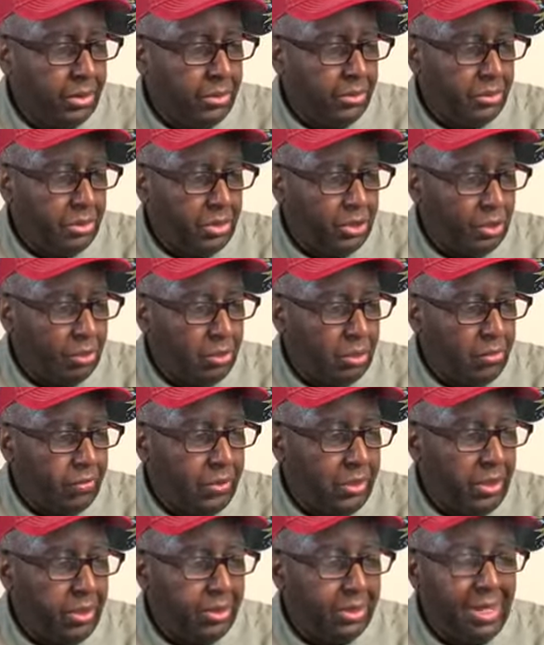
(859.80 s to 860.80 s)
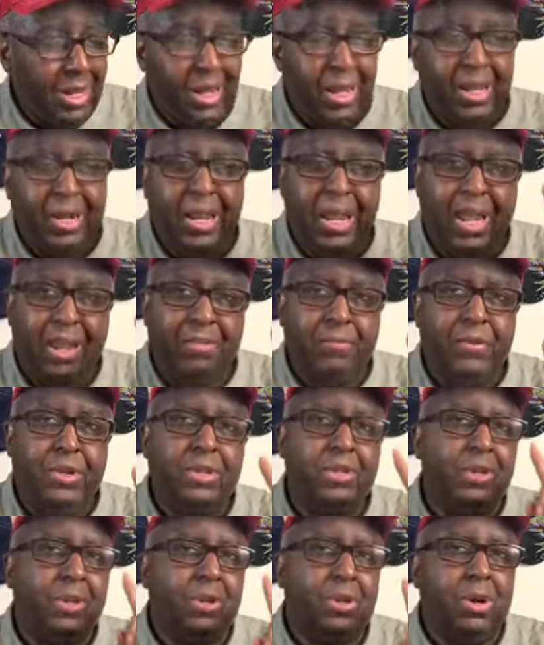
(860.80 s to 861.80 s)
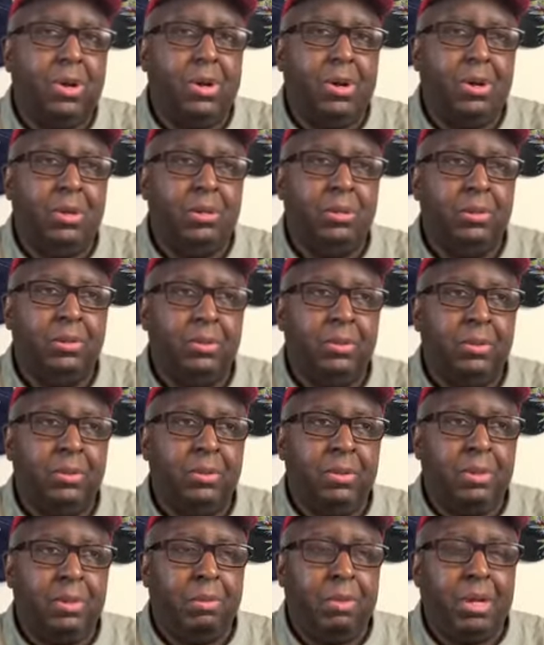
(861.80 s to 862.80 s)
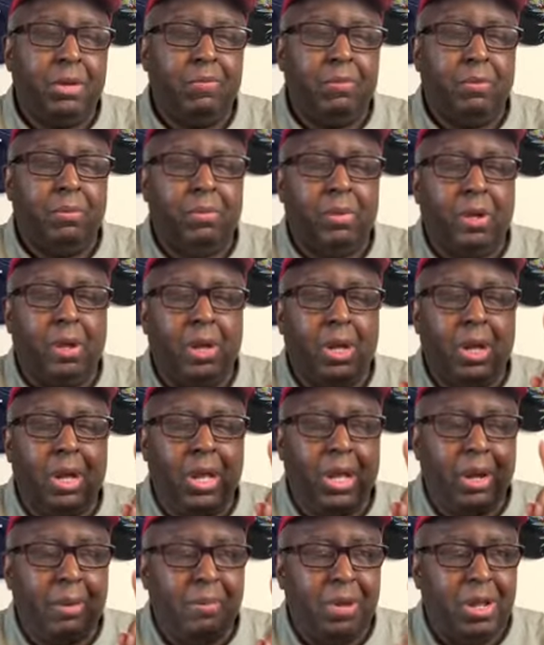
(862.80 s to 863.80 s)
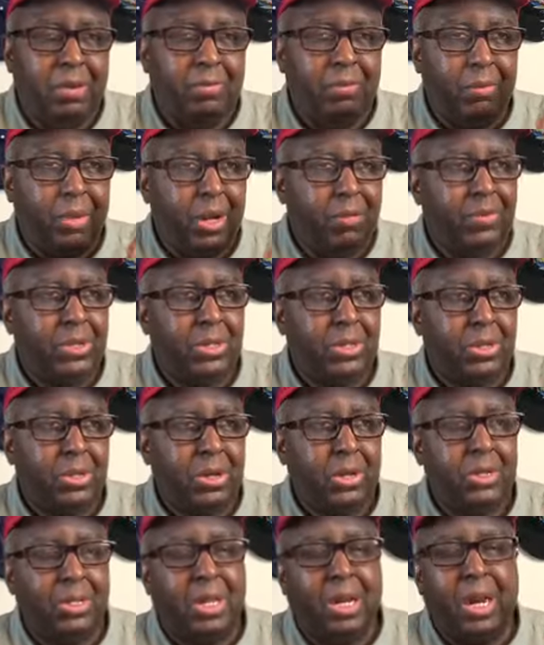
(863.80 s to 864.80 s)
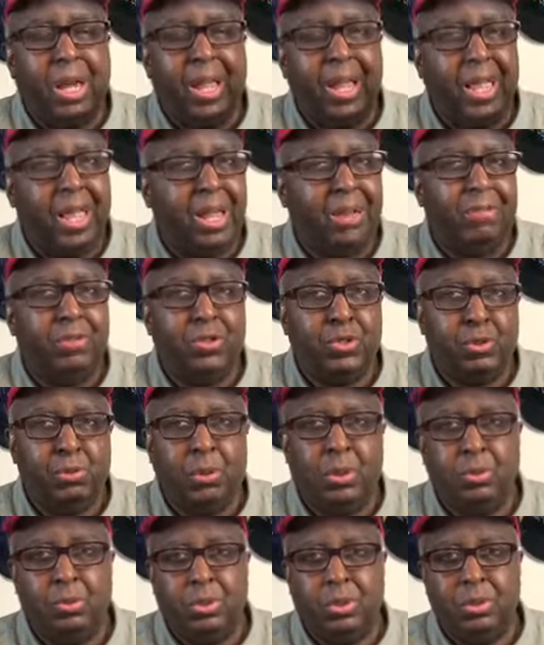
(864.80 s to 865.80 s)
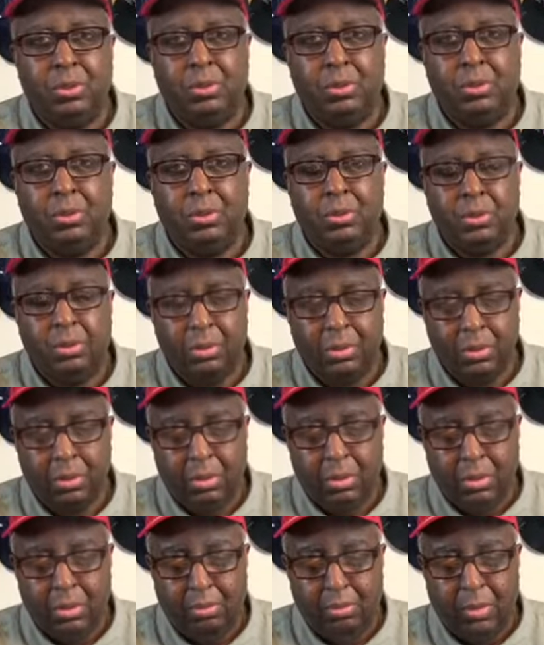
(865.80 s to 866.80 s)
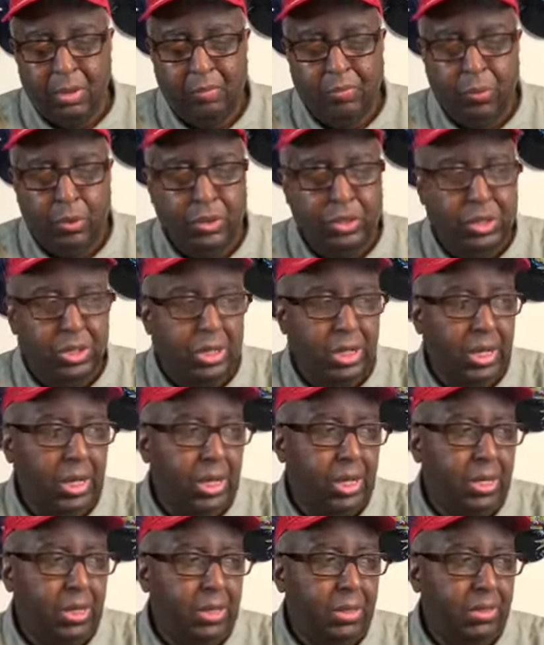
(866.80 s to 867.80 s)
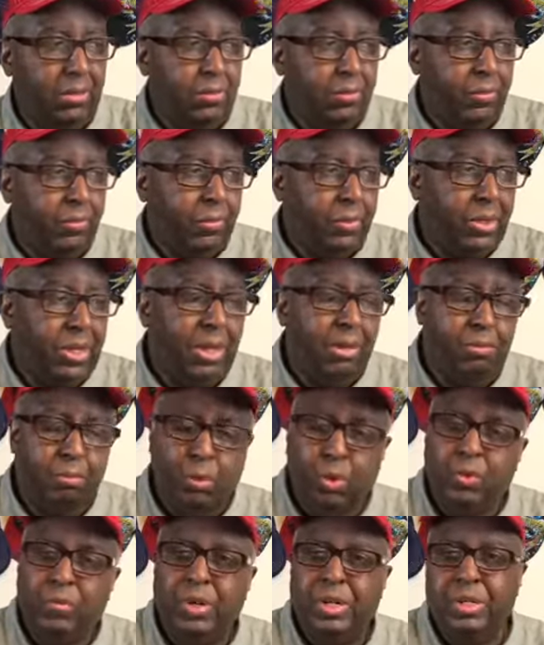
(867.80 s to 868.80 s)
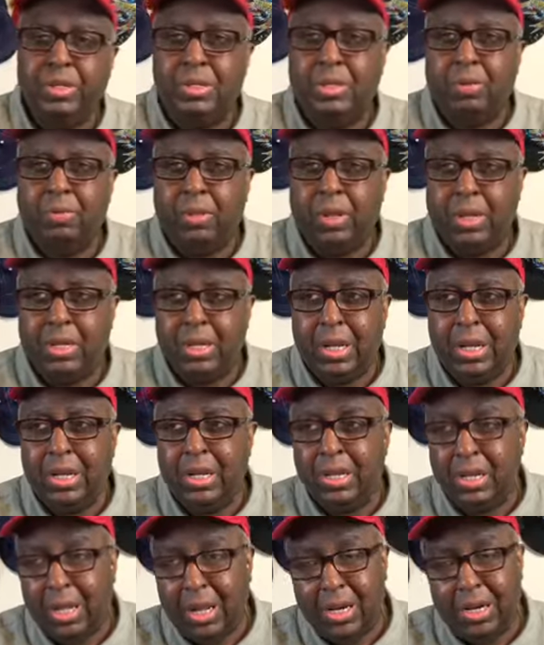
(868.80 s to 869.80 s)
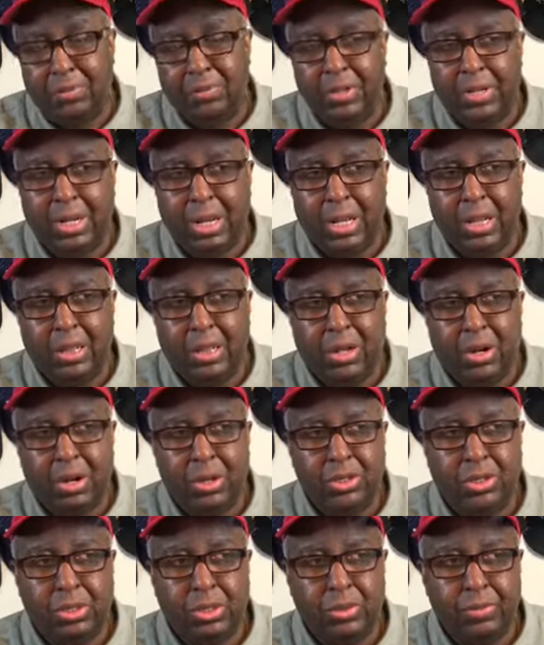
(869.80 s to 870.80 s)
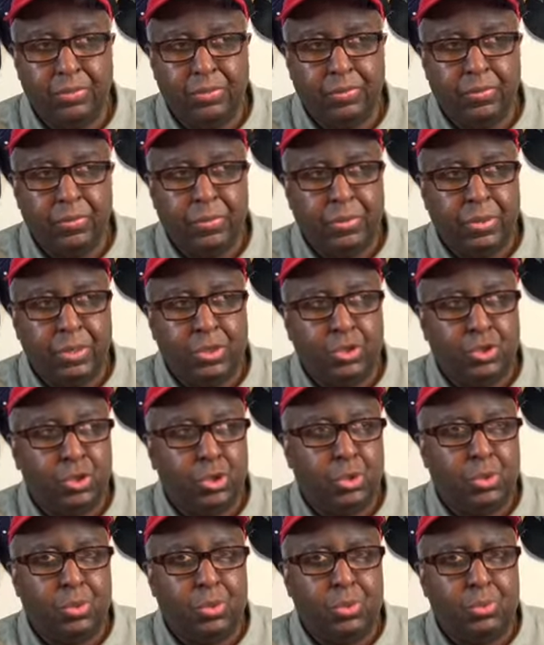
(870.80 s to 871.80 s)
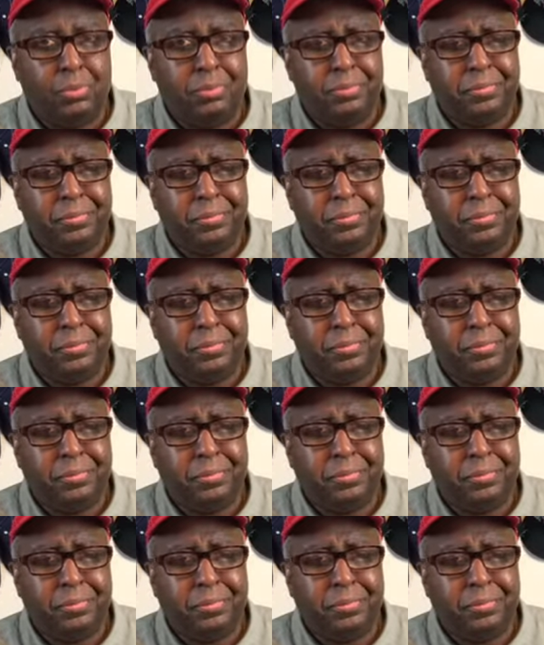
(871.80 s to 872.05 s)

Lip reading: so I smoked for years, I had every cigar band from, I had a band from every cigar that I ever smoked. But unfortunately, in moving and stuff like that, a lot of it got lost. So,